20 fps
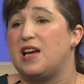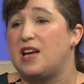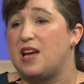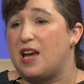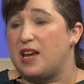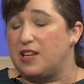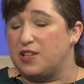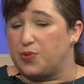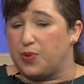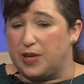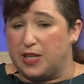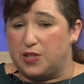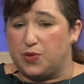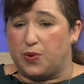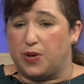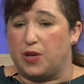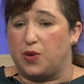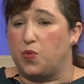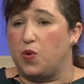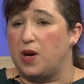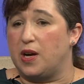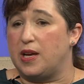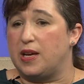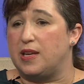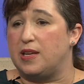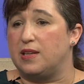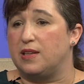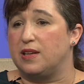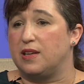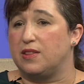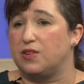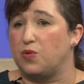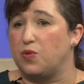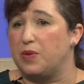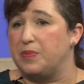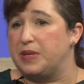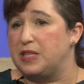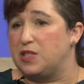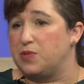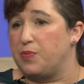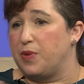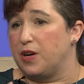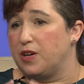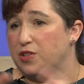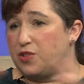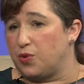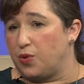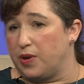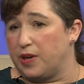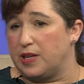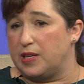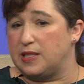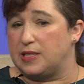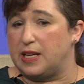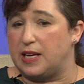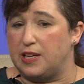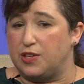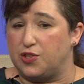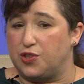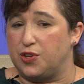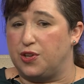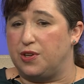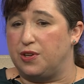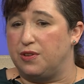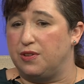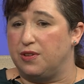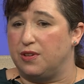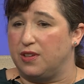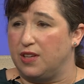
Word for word: And in 2021, the Women's March organization,